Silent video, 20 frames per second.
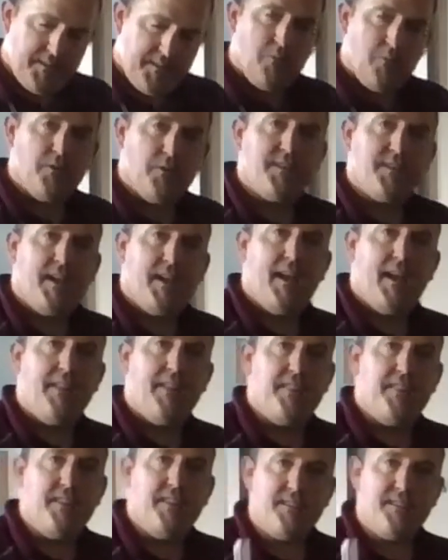Once I
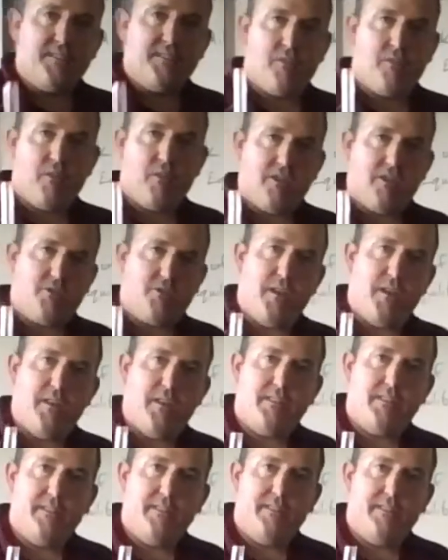add this
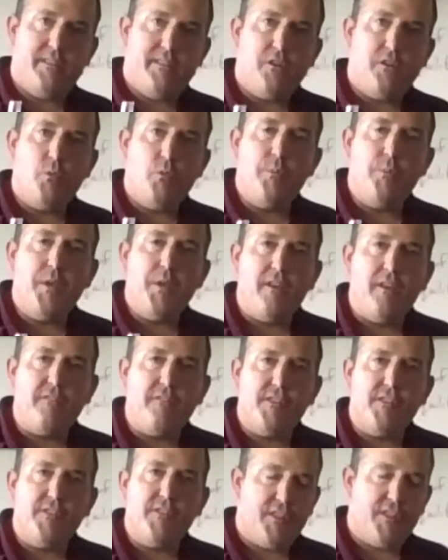graduated cylinder, we'll be at
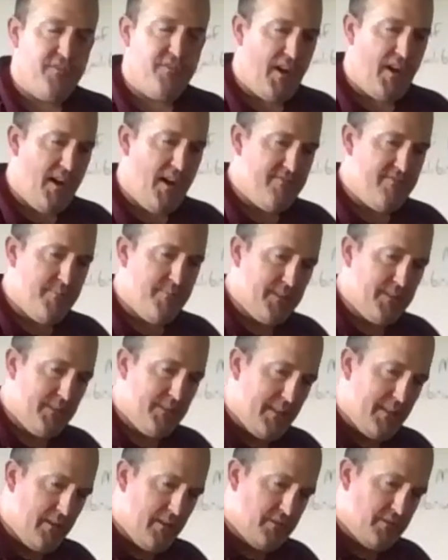55
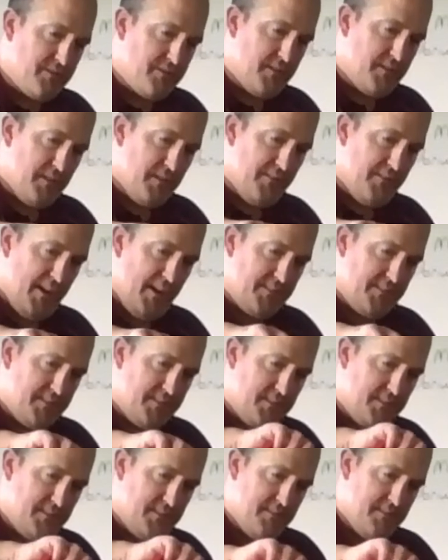milliliters of
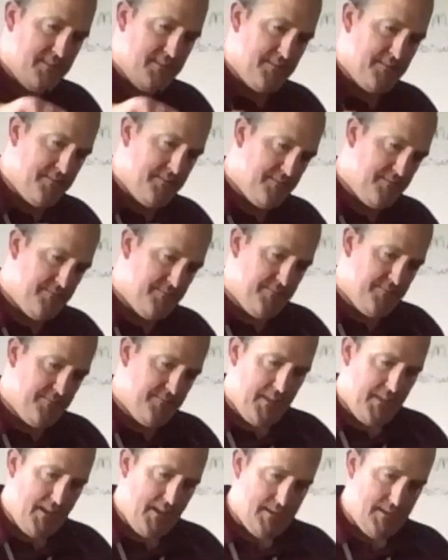acid
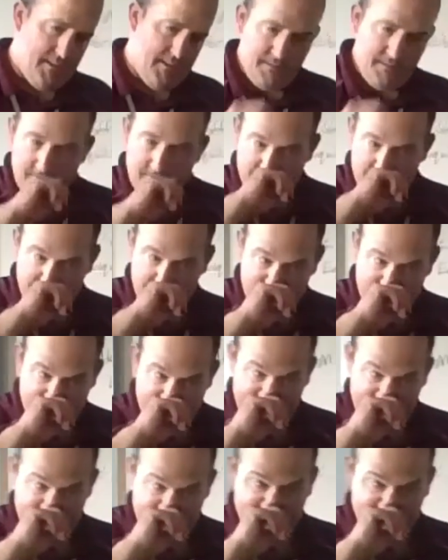added.
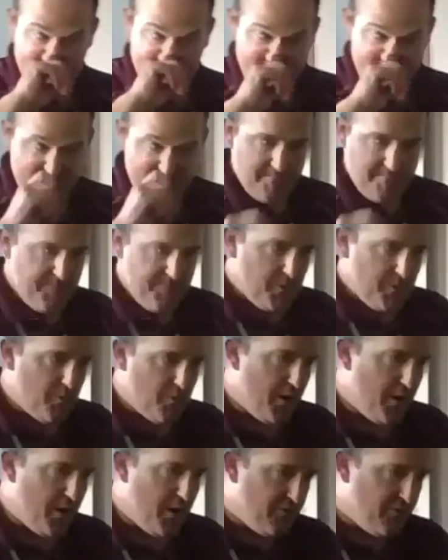
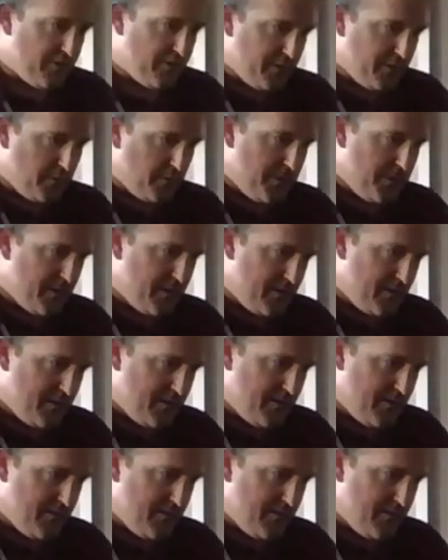Red for a little bit.